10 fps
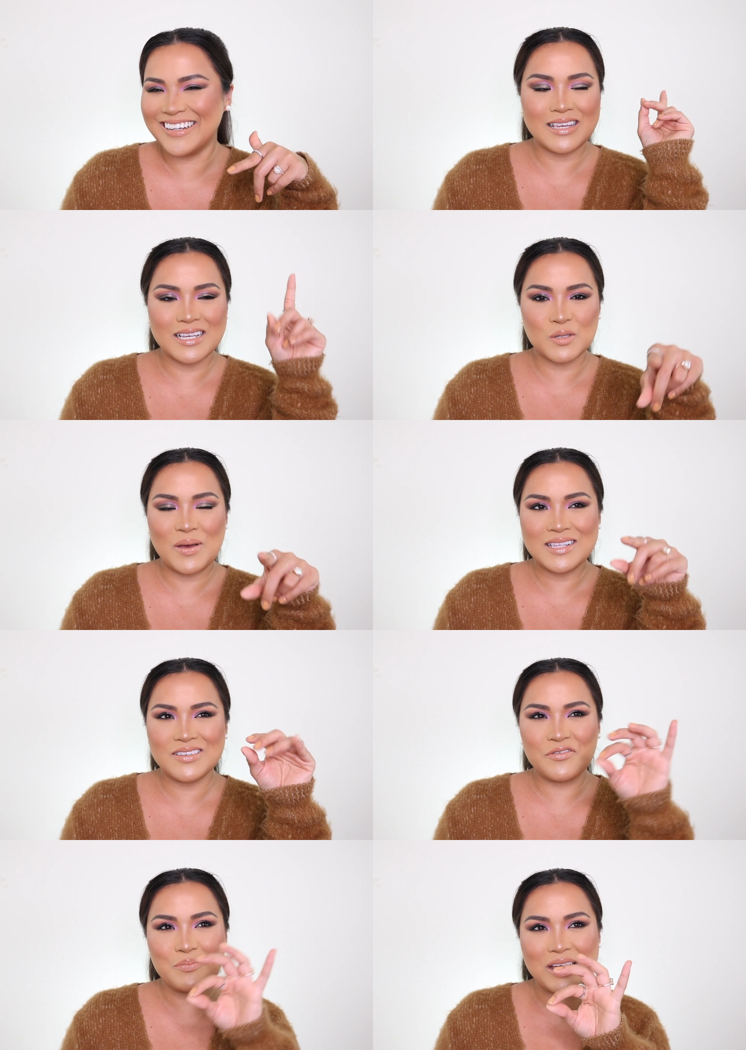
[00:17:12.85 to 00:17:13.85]

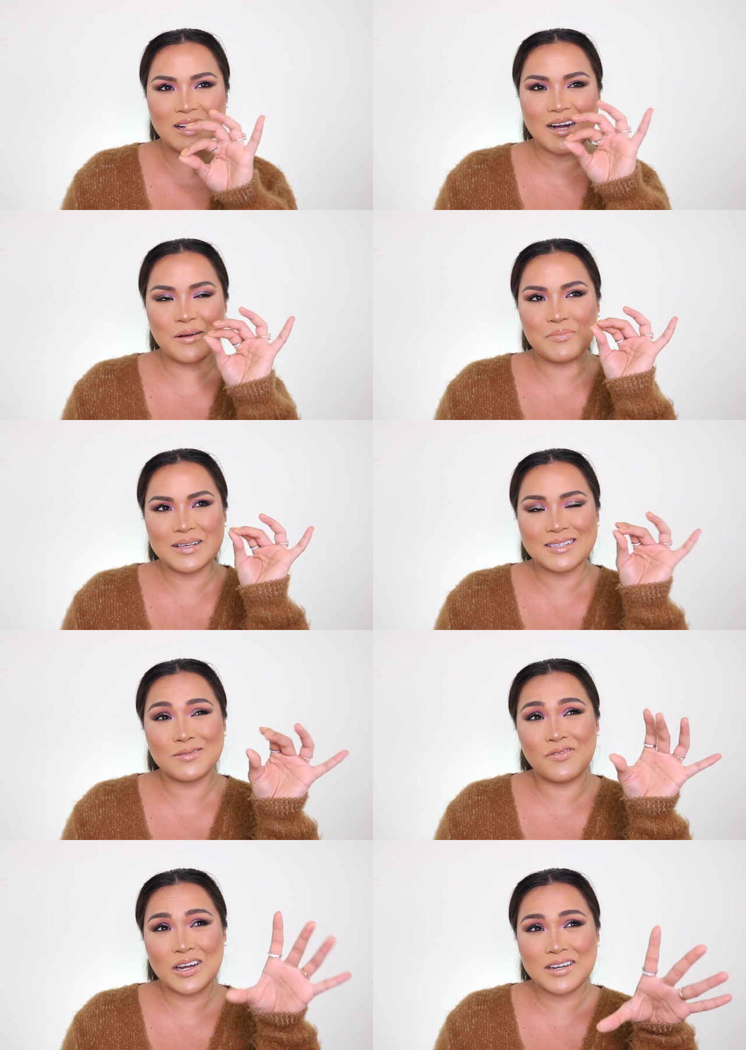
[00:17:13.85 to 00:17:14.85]
Inexpensive makeup is
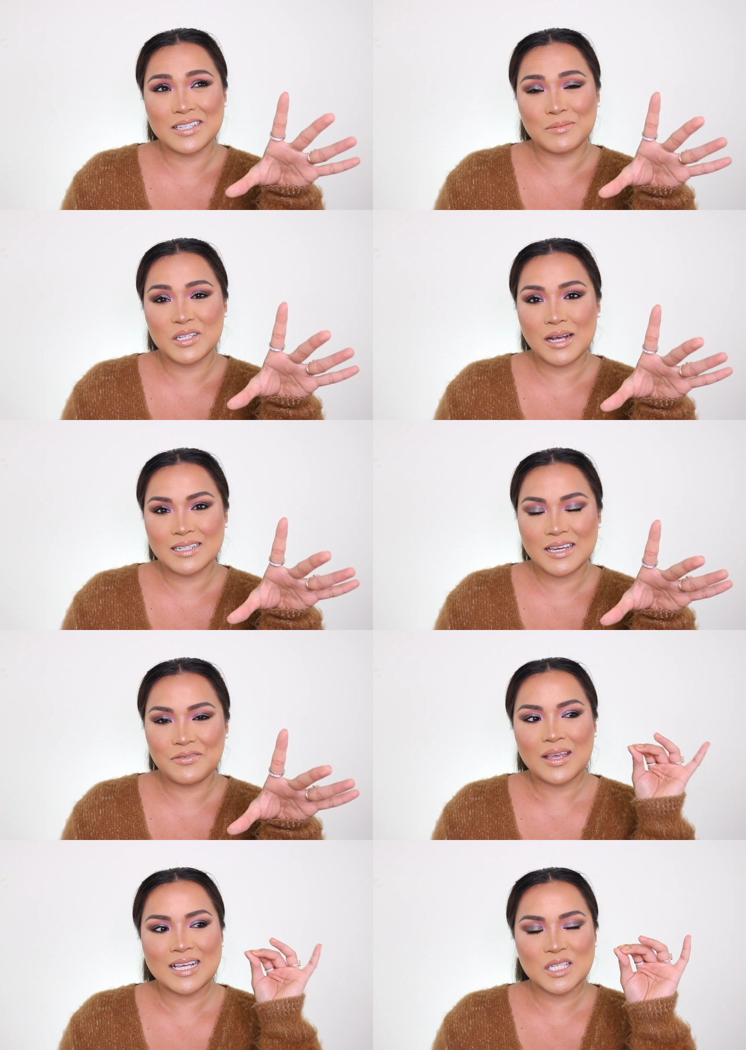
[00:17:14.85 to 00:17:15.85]
very
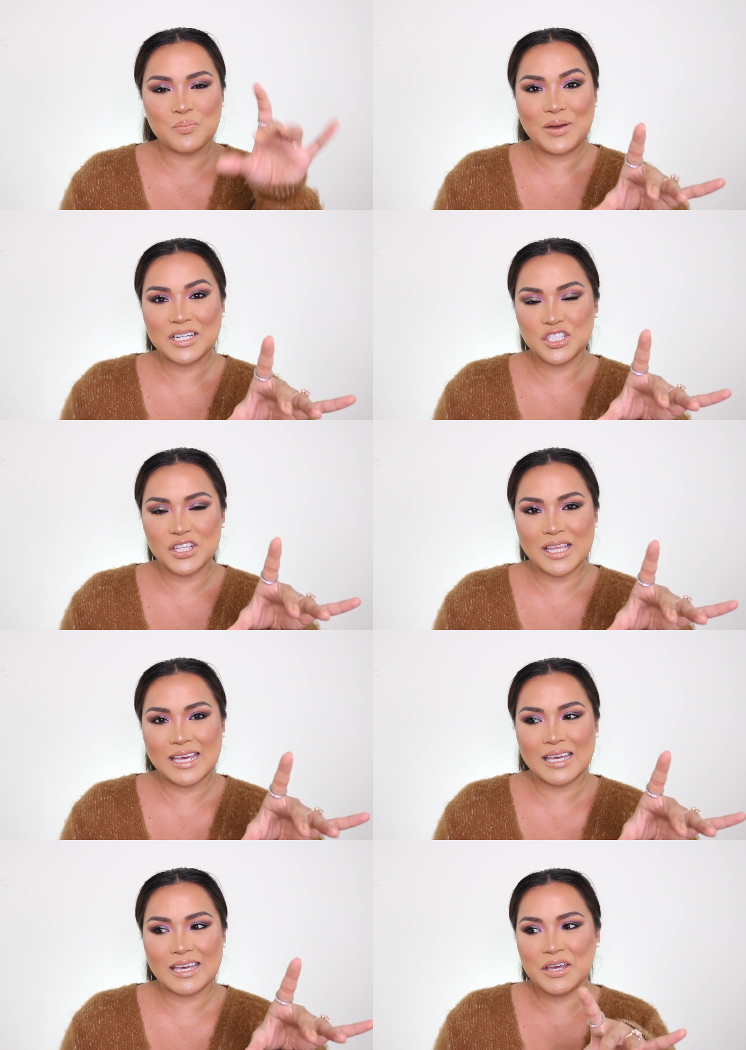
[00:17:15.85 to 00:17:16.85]
subjective,
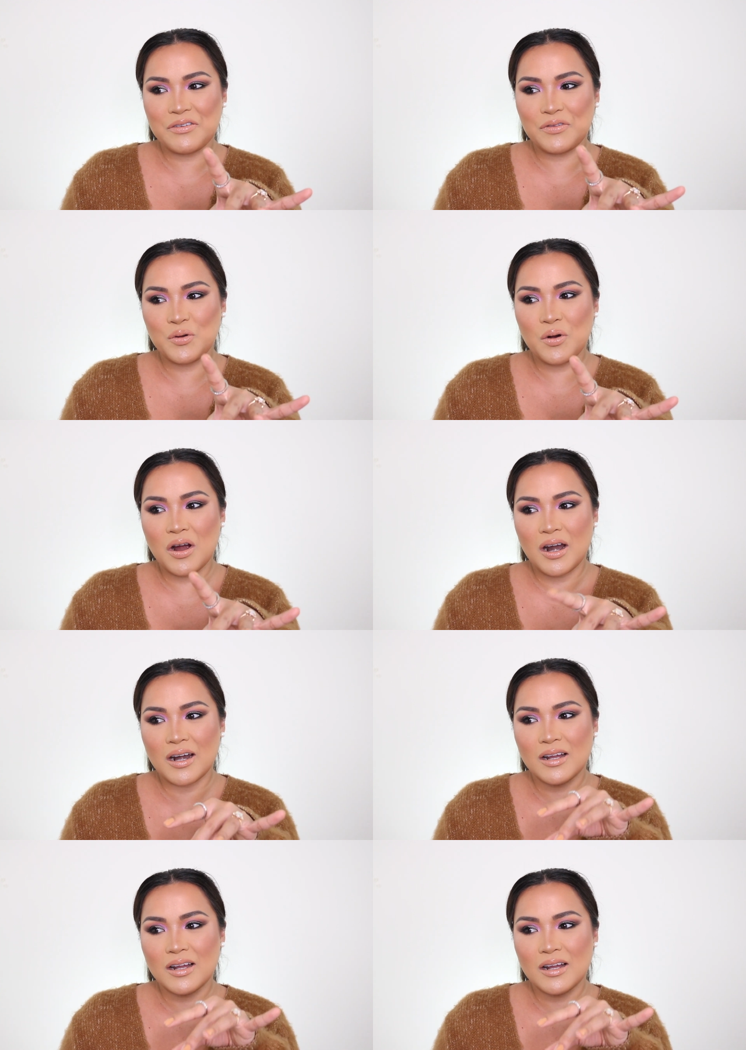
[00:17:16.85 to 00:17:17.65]
especially if you are